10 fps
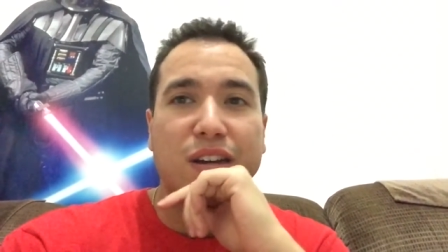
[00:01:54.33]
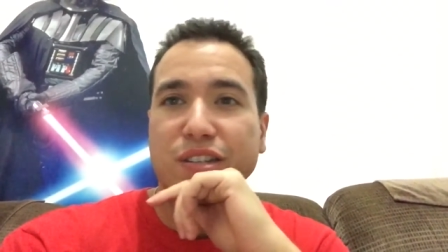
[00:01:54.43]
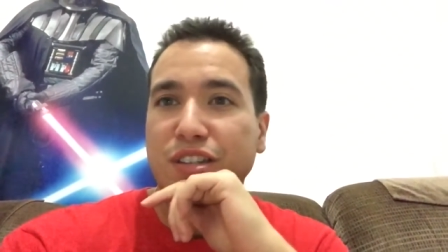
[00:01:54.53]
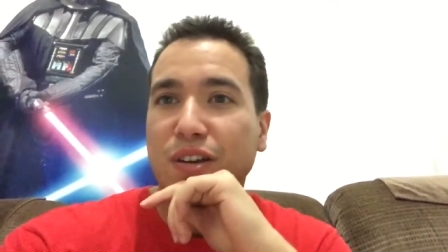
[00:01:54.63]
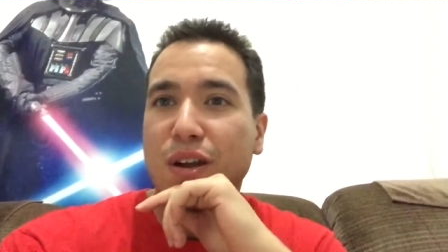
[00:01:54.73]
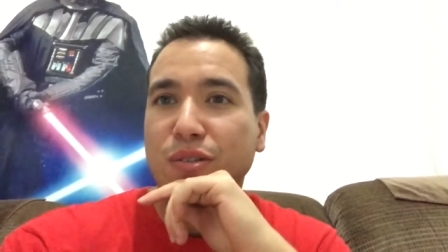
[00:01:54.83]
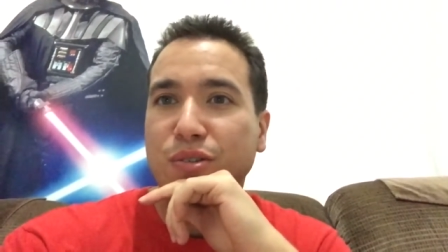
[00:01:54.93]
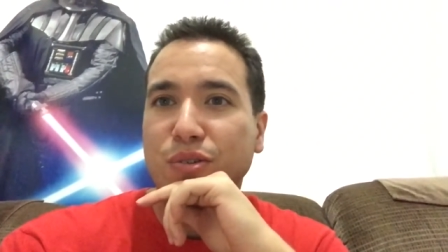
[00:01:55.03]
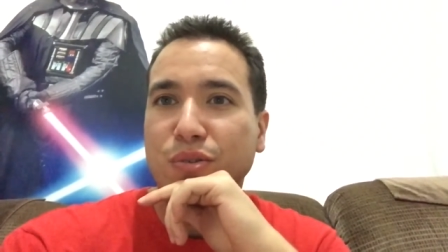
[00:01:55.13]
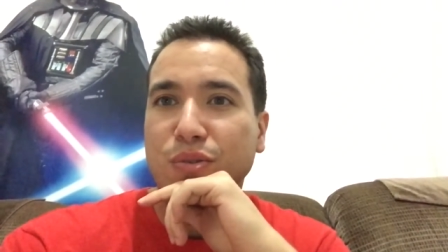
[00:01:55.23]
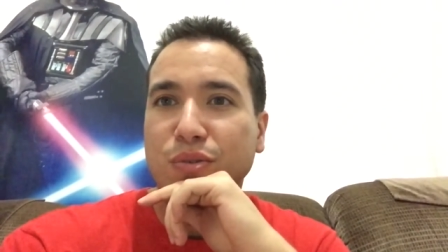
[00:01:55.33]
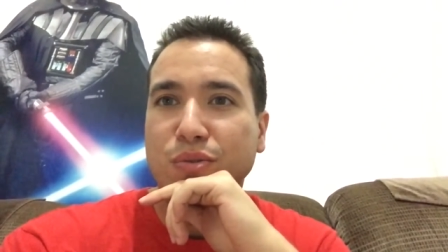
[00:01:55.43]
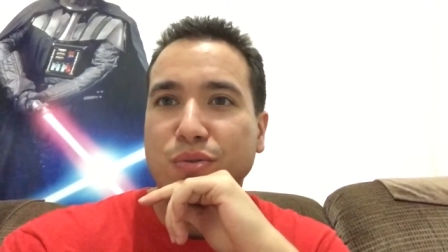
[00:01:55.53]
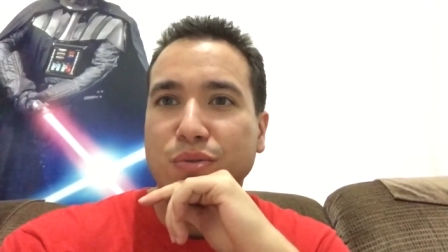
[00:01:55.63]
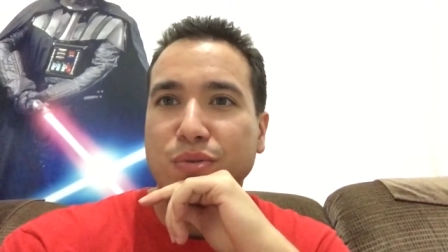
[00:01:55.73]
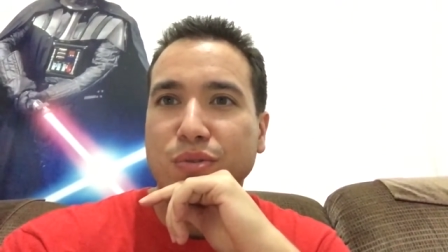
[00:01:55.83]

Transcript: Shout out to